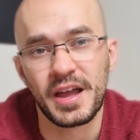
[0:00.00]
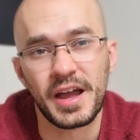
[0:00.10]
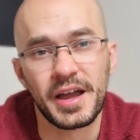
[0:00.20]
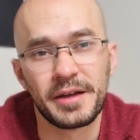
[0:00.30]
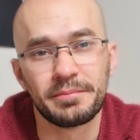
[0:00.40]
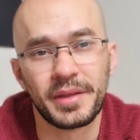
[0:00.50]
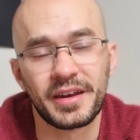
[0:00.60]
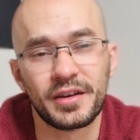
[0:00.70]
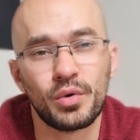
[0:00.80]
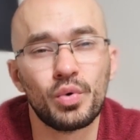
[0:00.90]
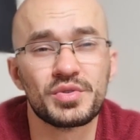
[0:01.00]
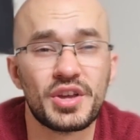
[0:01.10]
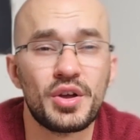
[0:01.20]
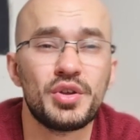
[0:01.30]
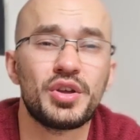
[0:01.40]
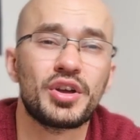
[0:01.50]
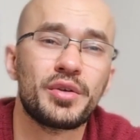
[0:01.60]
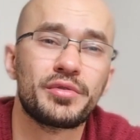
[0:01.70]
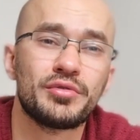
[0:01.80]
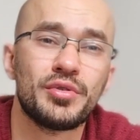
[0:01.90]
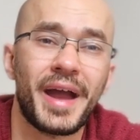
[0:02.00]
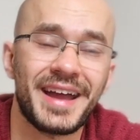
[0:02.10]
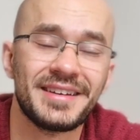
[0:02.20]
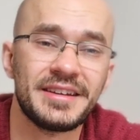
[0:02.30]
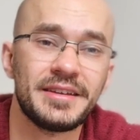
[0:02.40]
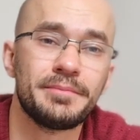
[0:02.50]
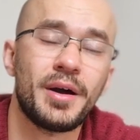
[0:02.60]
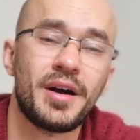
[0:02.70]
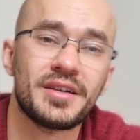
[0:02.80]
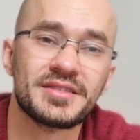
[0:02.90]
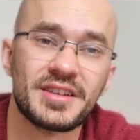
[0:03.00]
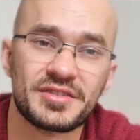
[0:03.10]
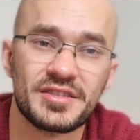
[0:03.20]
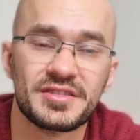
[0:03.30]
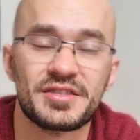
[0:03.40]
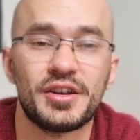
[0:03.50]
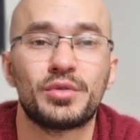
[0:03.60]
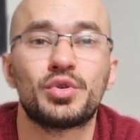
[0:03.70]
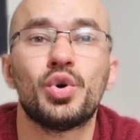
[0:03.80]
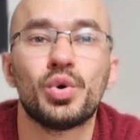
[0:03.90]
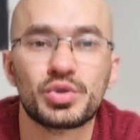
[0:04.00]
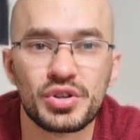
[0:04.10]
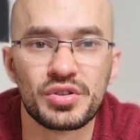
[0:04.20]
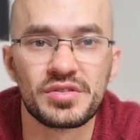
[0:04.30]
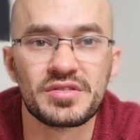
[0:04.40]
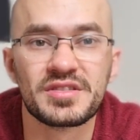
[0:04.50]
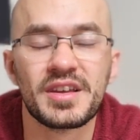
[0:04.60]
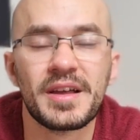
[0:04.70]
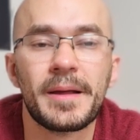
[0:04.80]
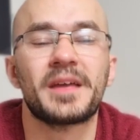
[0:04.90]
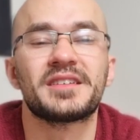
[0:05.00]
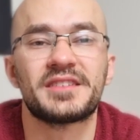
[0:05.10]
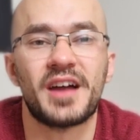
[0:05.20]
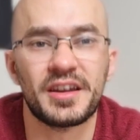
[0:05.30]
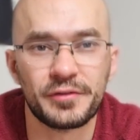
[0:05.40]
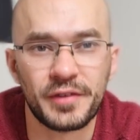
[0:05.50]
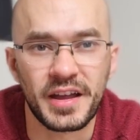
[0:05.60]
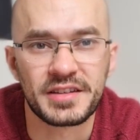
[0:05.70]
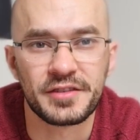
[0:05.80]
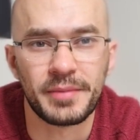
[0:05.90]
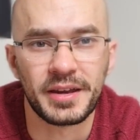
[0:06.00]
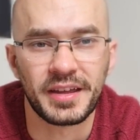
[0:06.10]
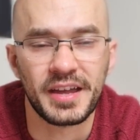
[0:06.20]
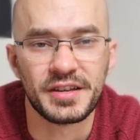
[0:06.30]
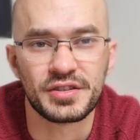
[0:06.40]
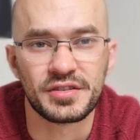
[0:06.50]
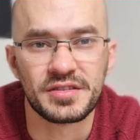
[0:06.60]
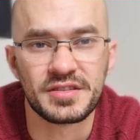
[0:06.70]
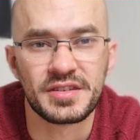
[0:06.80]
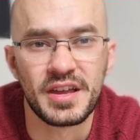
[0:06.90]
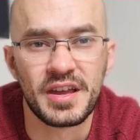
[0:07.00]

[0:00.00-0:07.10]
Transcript: But then also you can go through handy parts such as, you know, cautions, side effects of medications,